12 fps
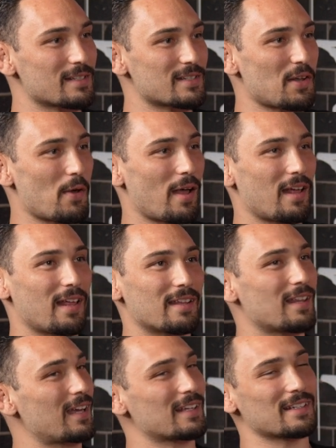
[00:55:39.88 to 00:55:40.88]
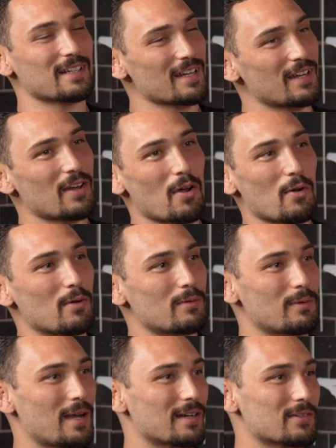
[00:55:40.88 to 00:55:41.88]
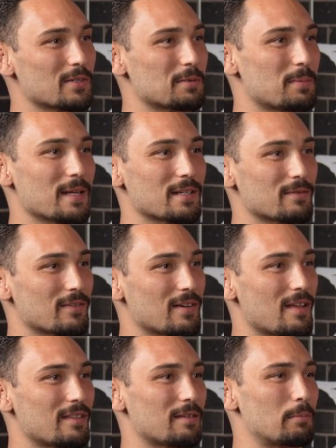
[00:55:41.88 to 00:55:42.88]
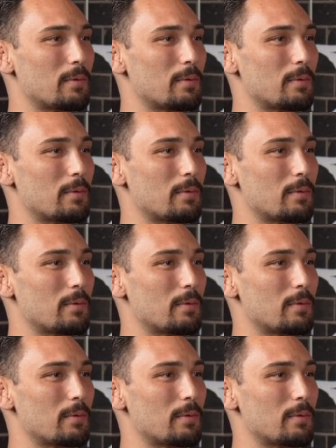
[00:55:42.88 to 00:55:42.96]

So I had like no extra space for nothing,